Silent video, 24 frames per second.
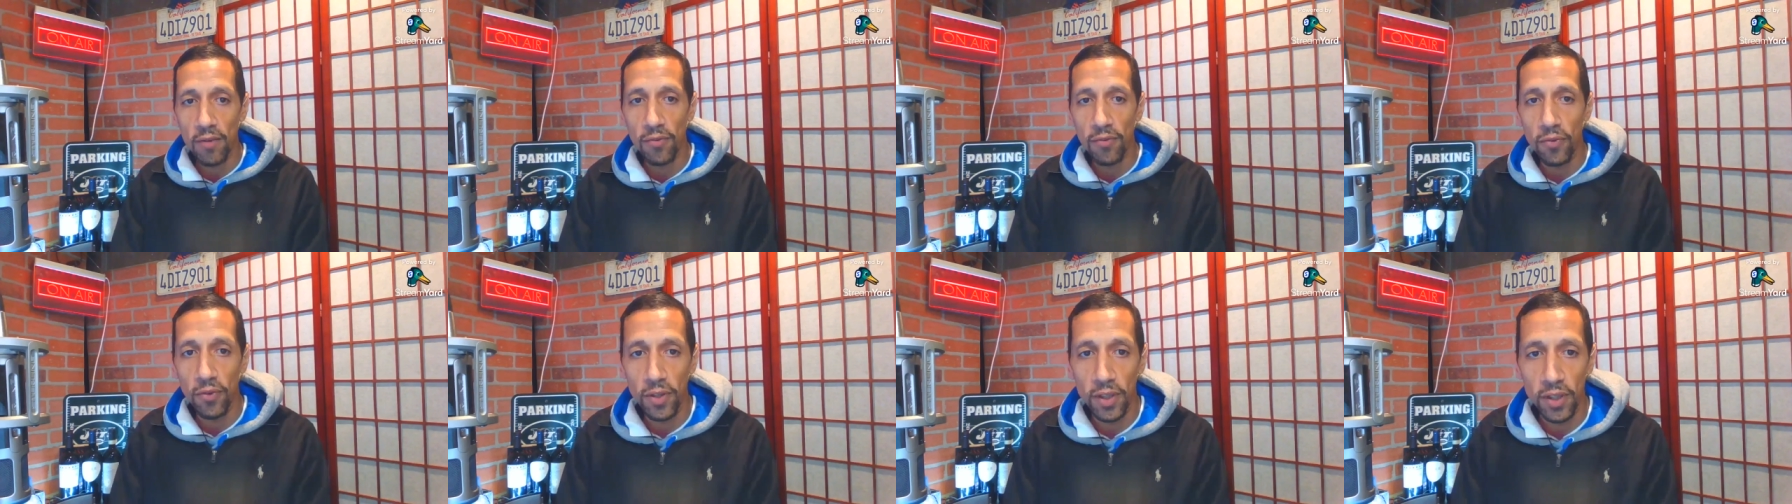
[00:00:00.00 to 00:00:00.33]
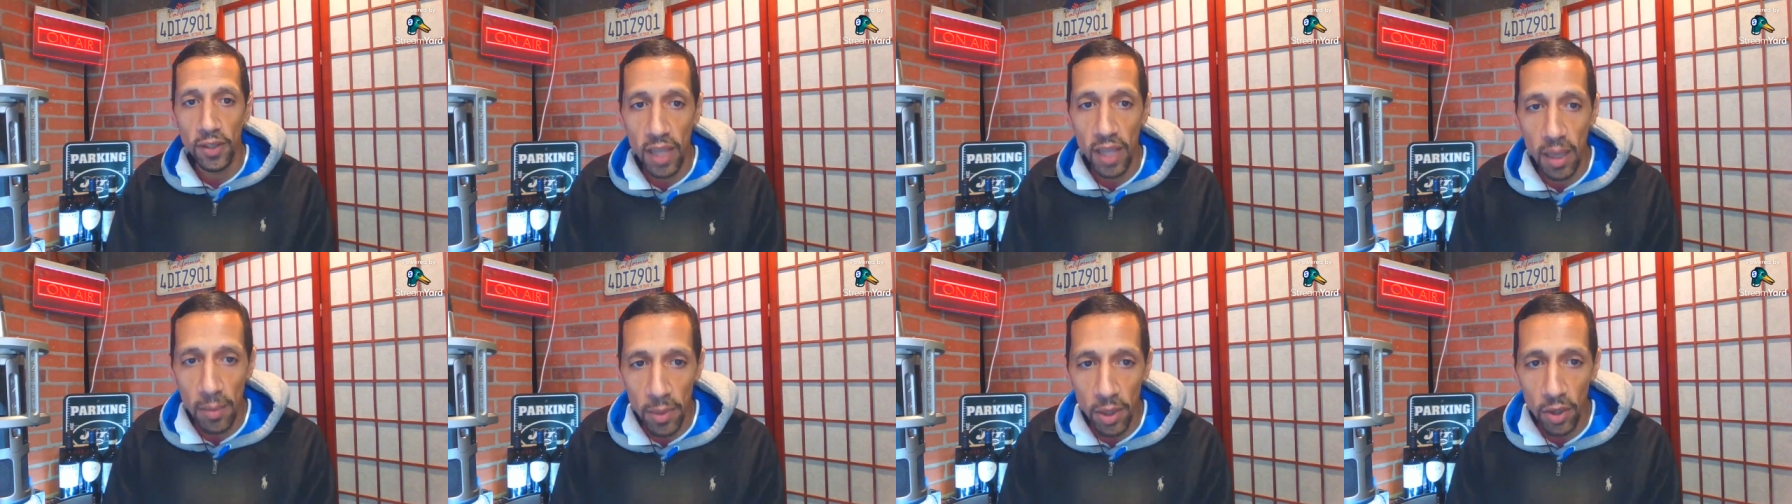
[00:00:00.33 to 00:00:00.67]
for the
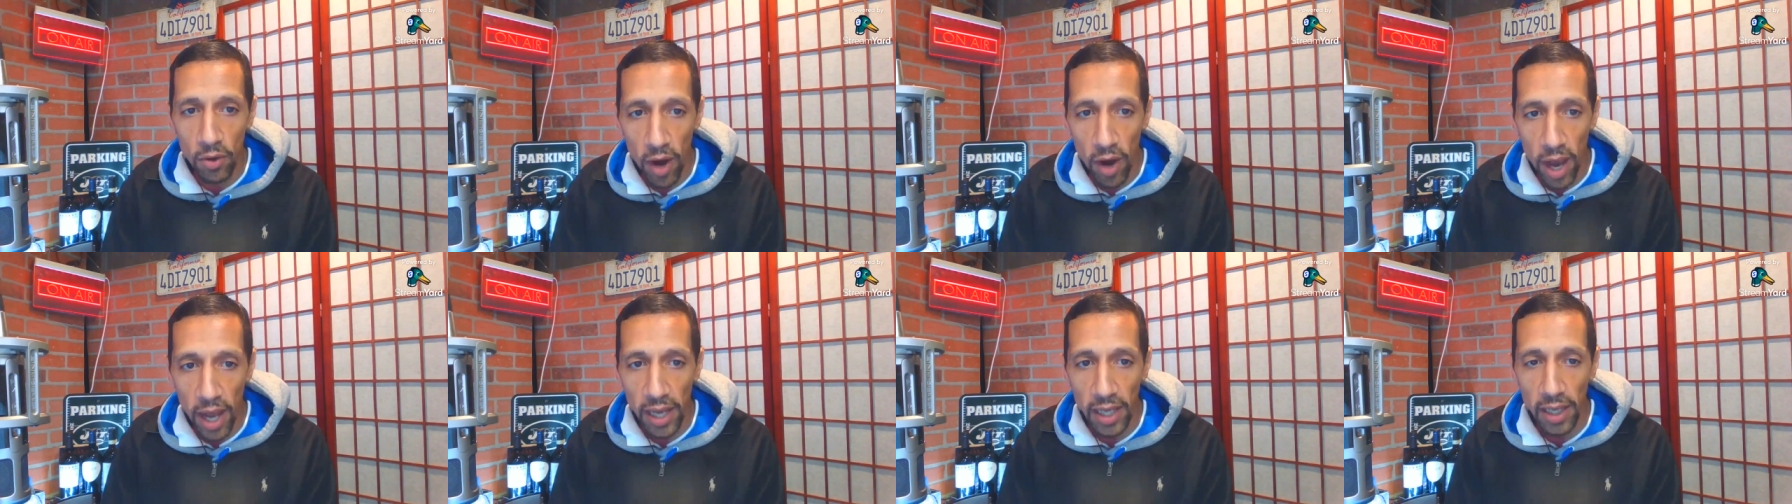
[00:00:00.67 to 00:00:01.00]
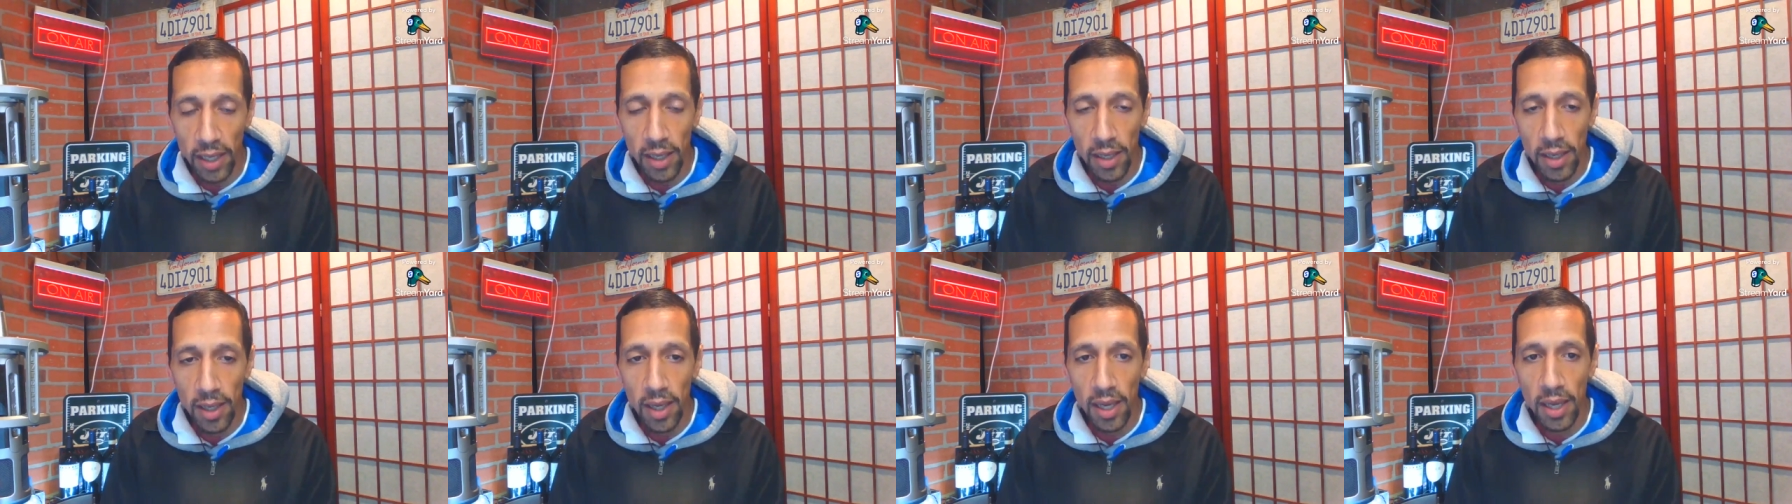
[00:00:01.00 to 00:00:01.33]
Democratic
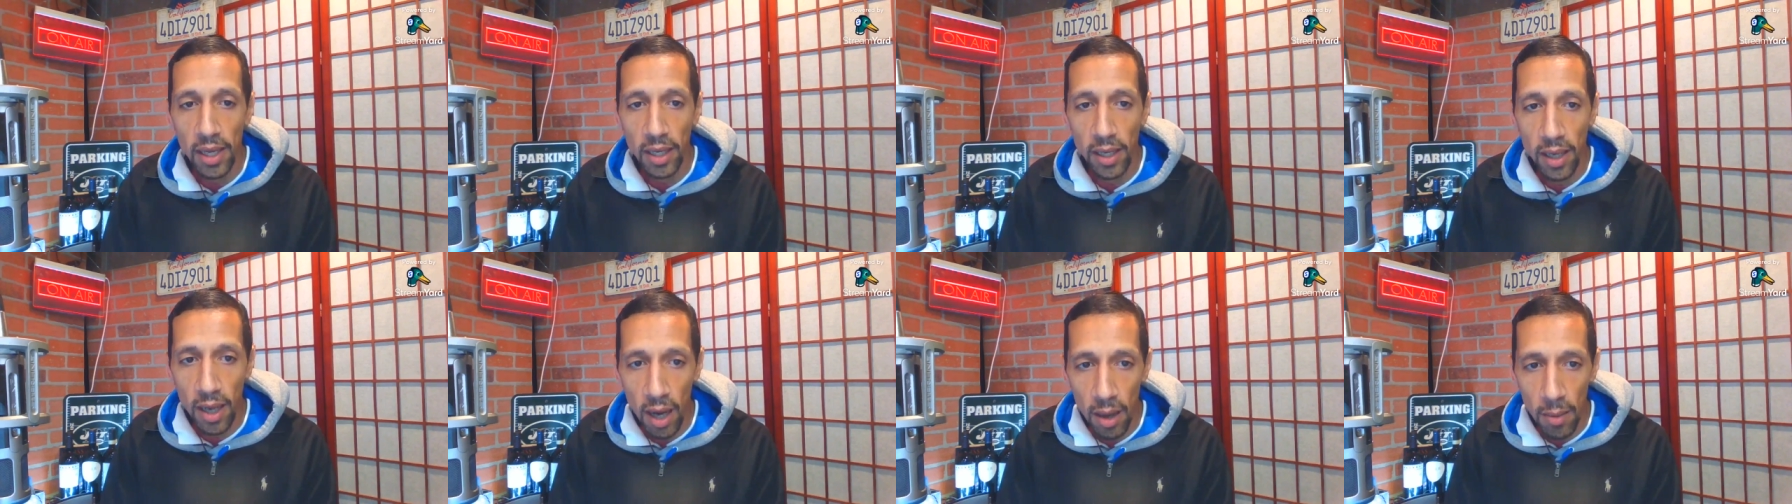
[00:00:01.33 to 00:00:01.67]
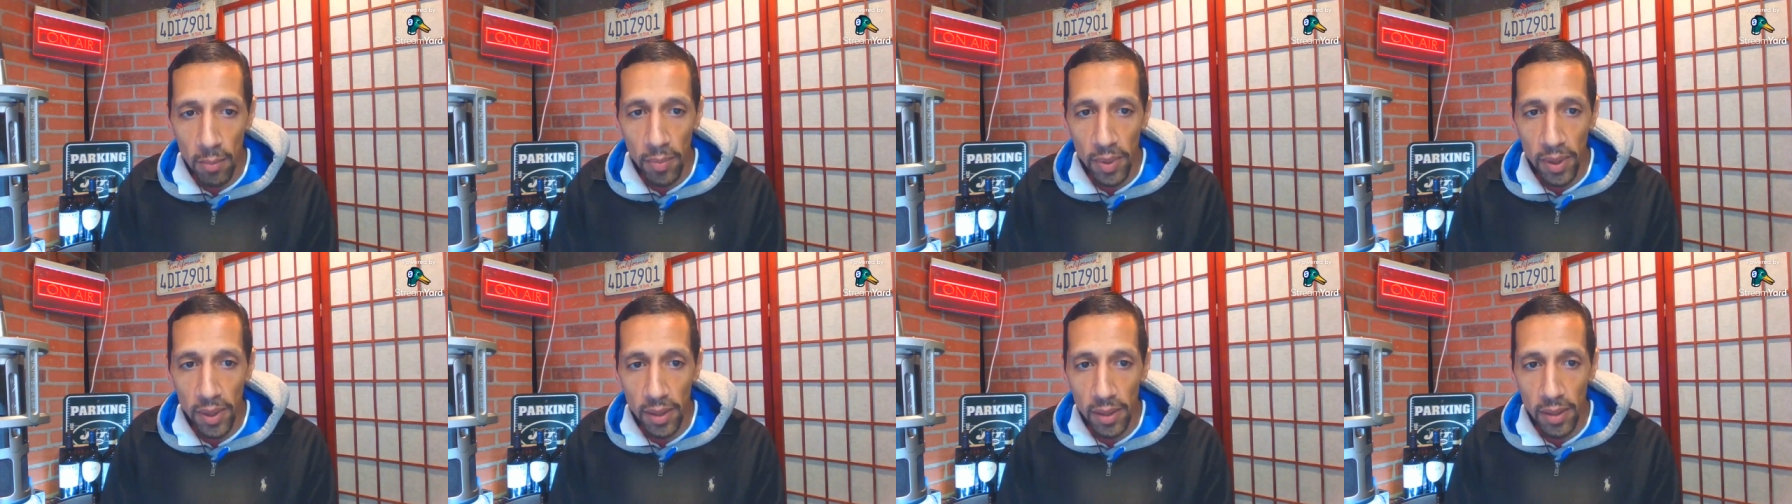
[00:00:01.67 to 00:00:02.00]

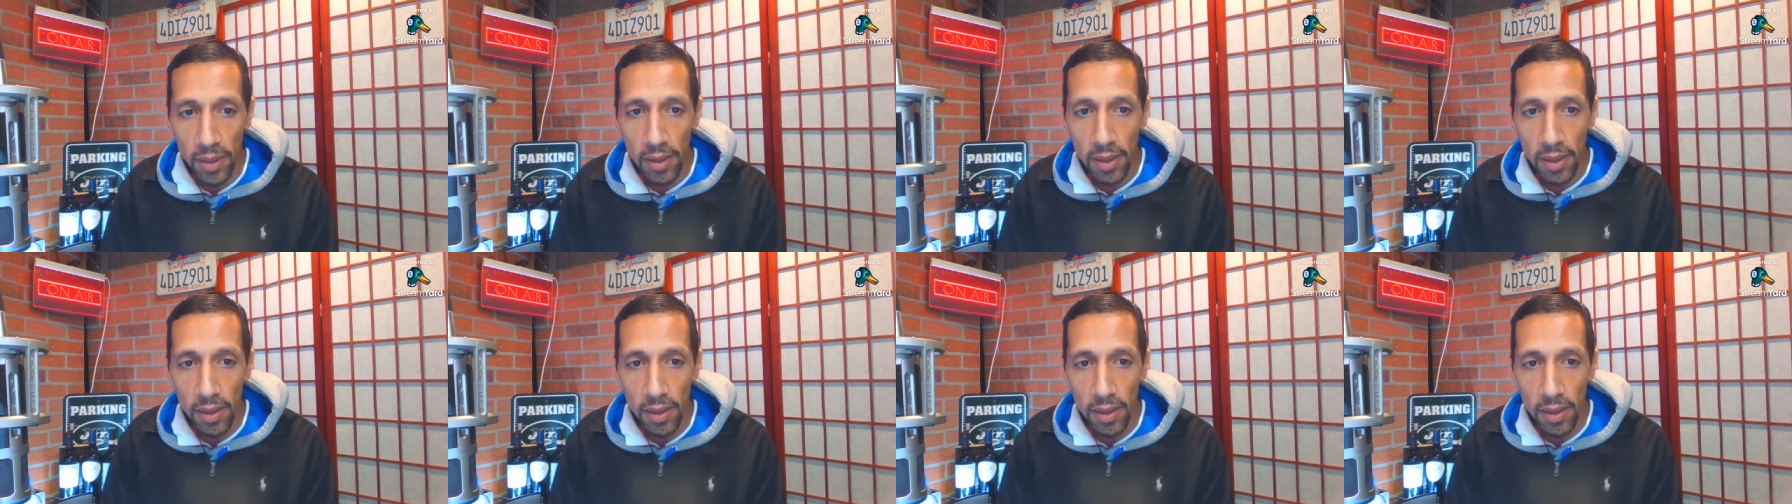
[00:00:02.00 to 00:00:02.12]
incumbent?